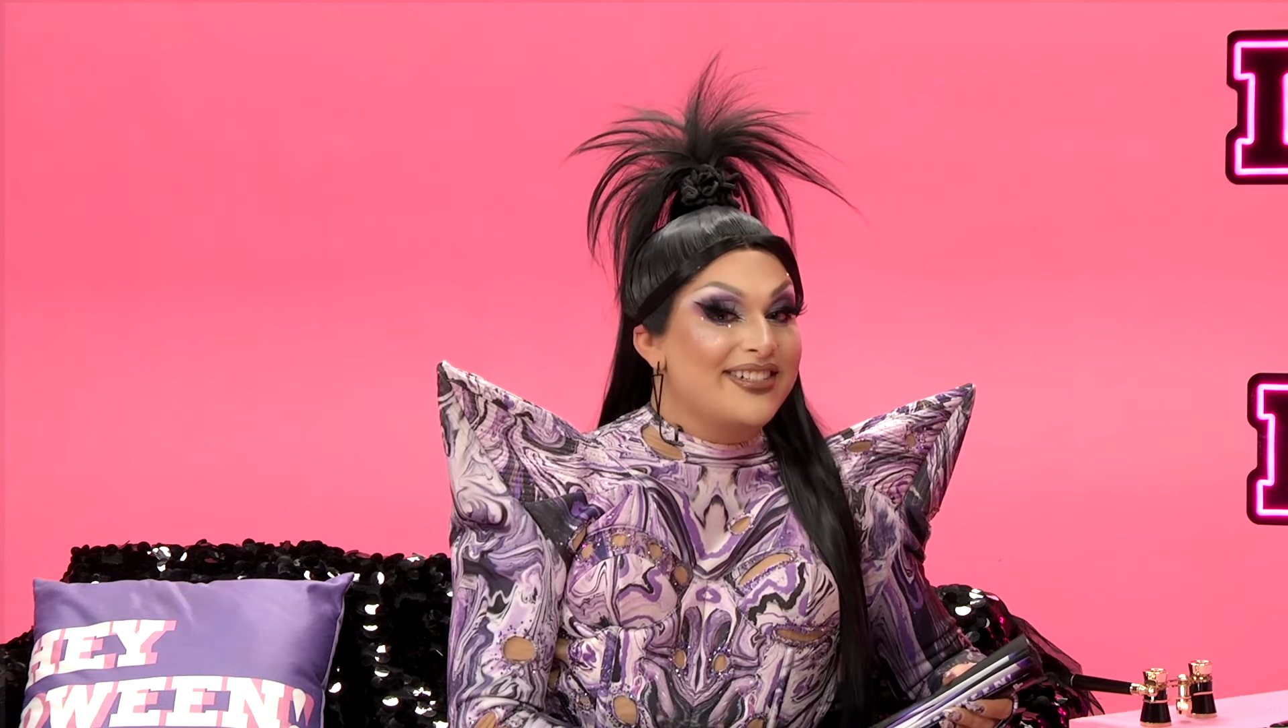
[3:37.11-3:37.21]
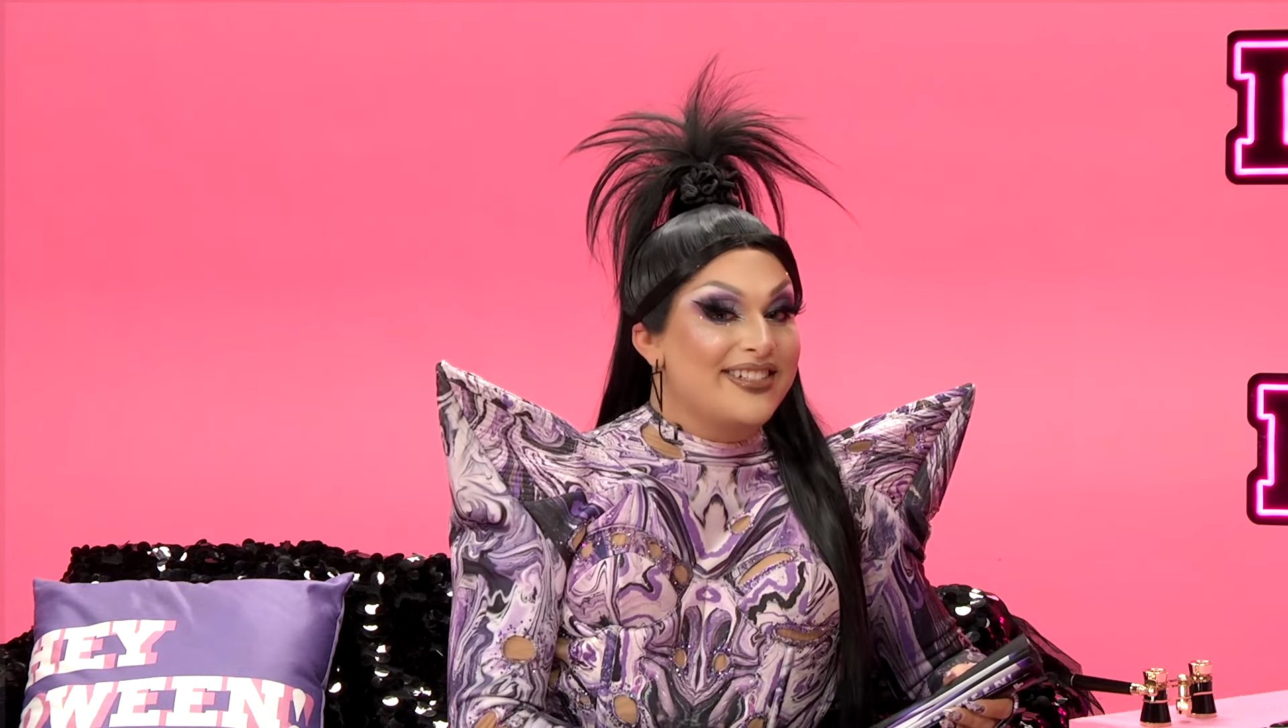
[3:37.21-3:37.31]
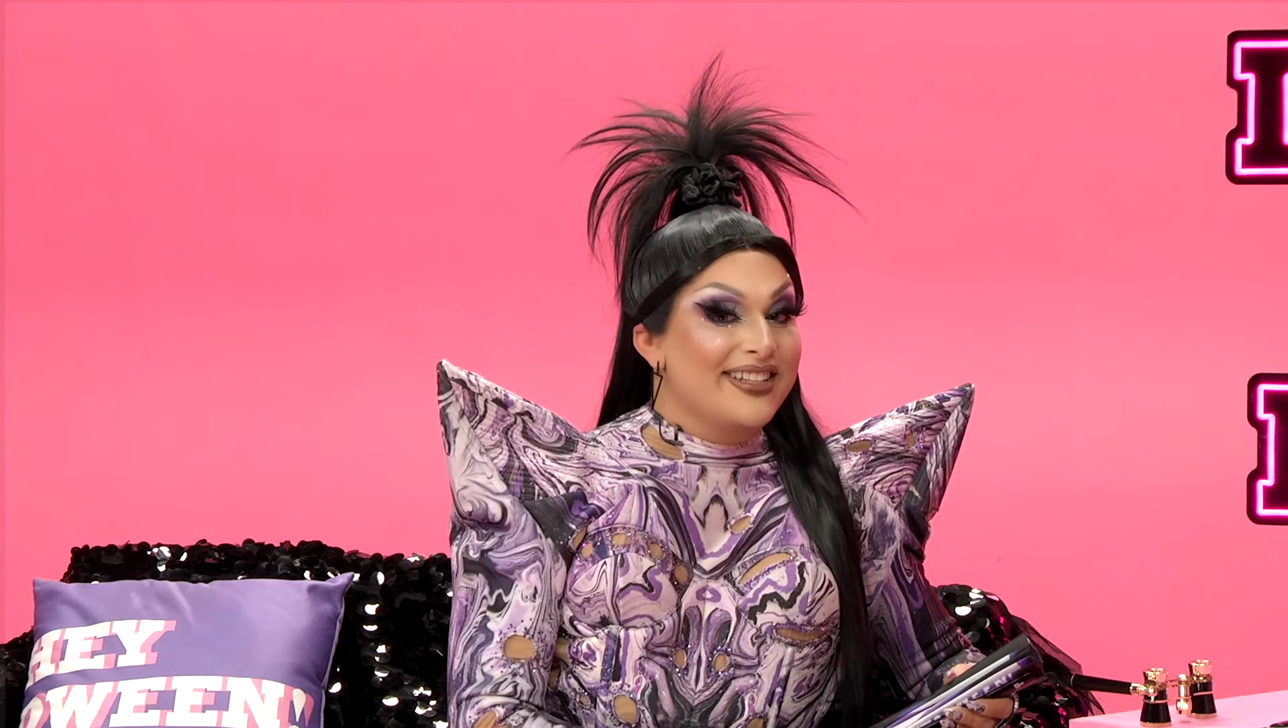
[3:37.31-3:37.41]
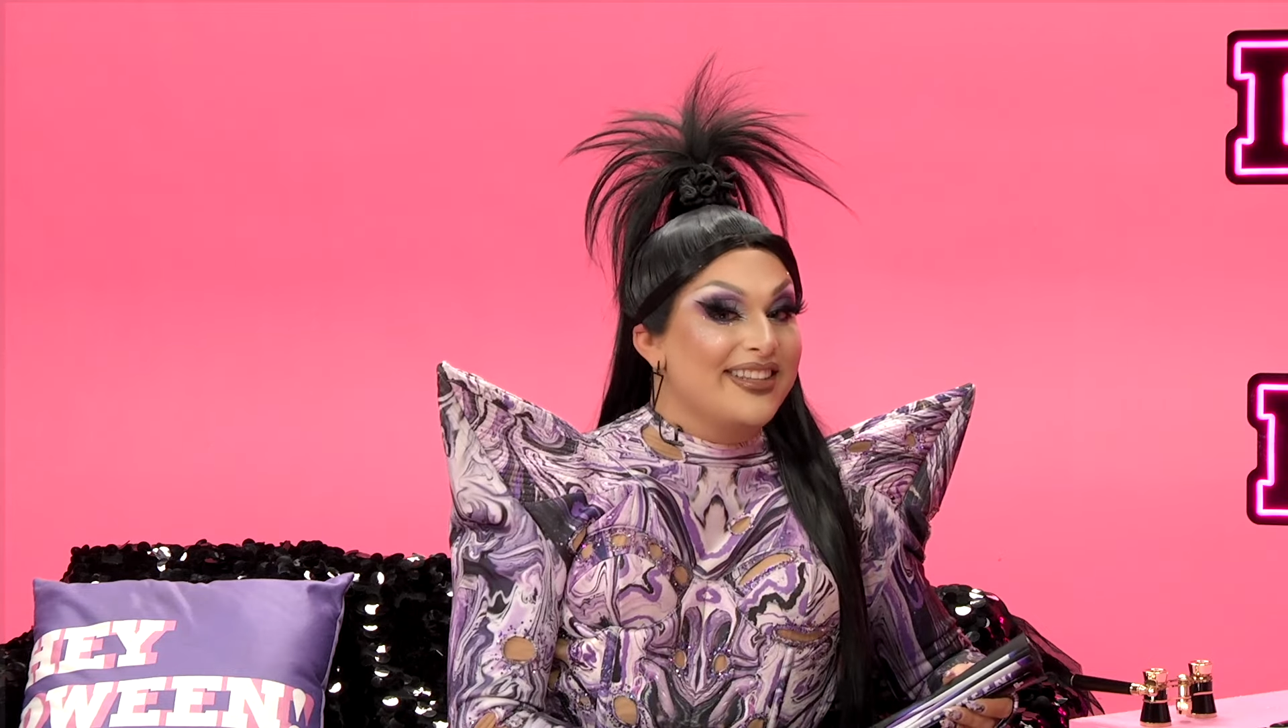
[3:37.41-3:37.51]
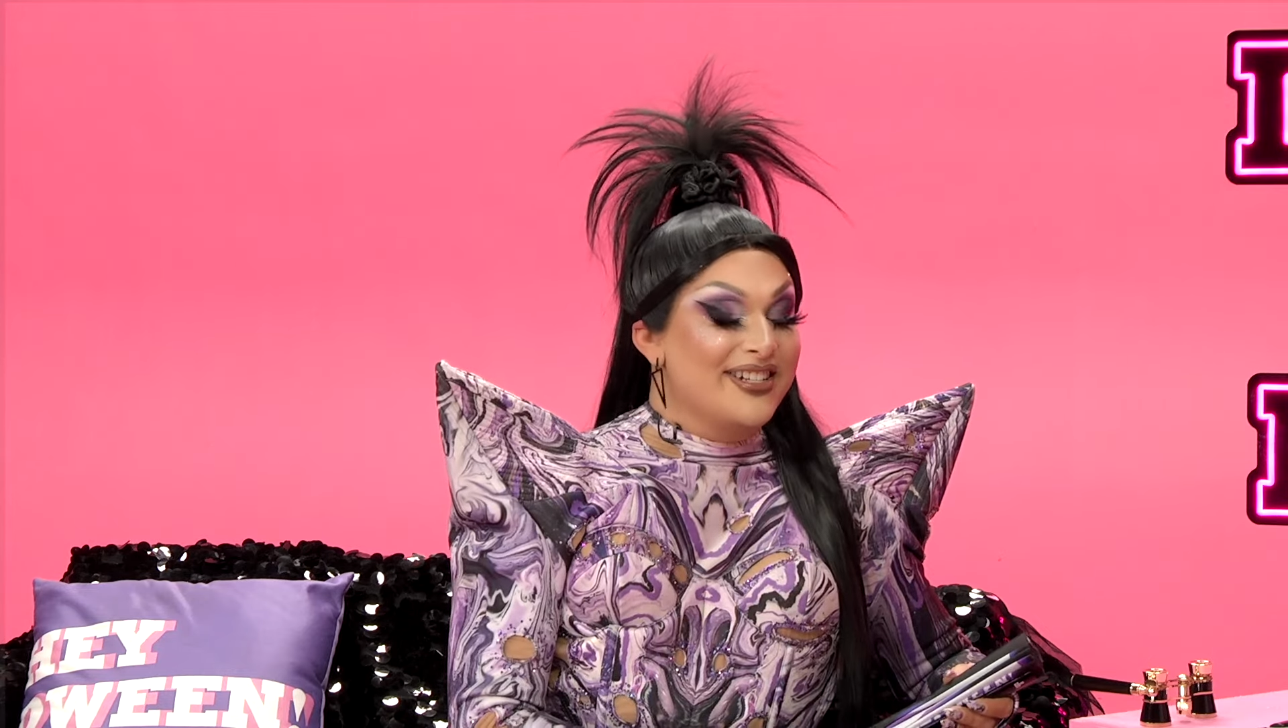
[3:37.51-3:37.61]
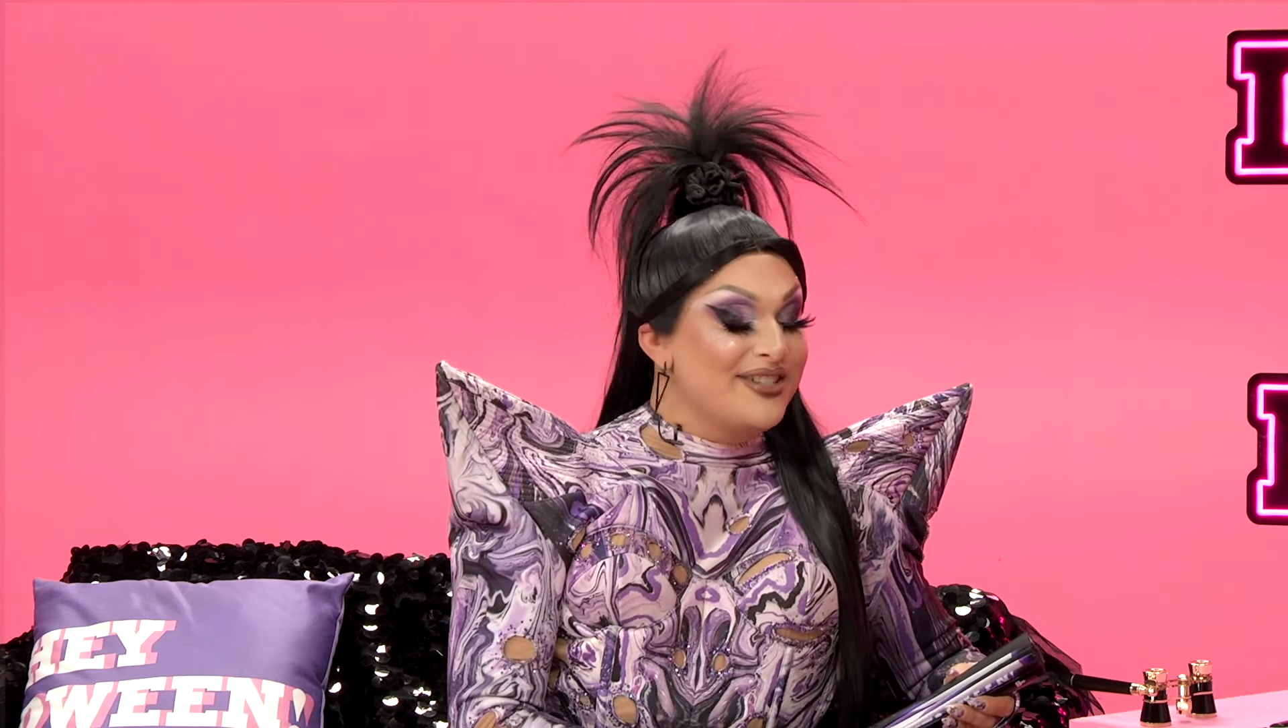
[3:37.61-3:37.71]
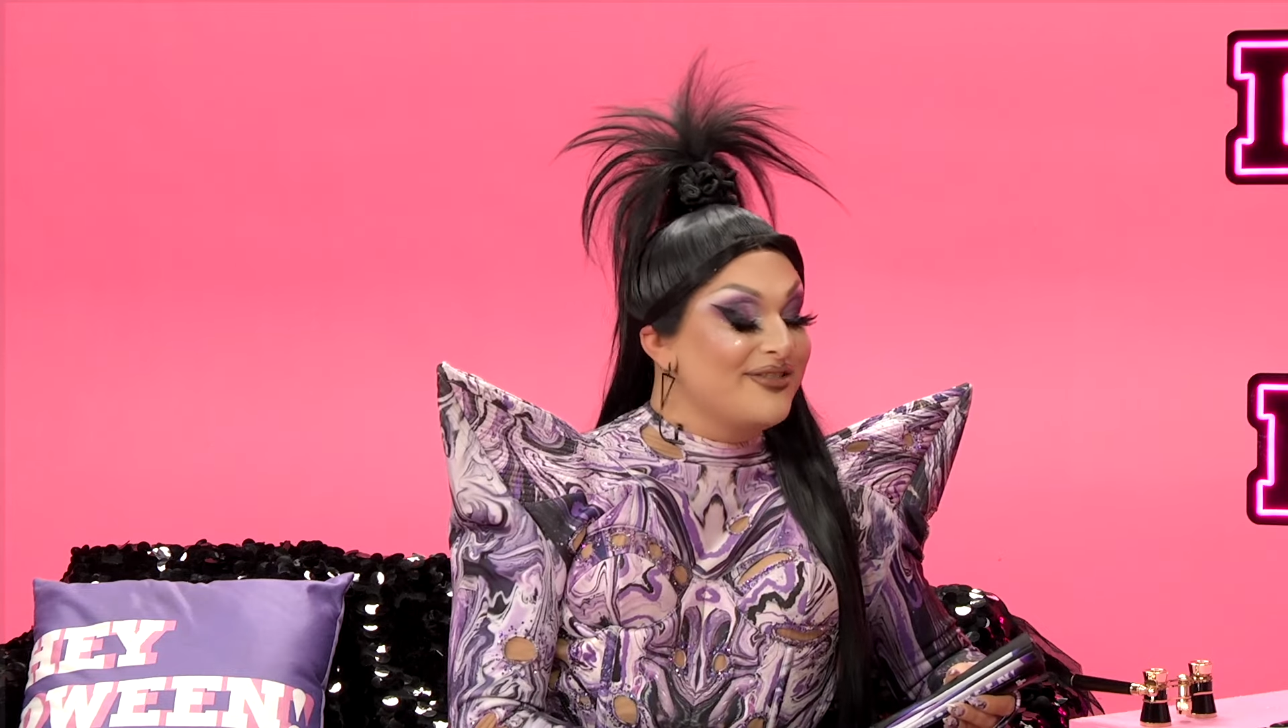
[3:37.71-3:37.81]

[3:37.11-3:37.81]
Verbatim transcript: she then she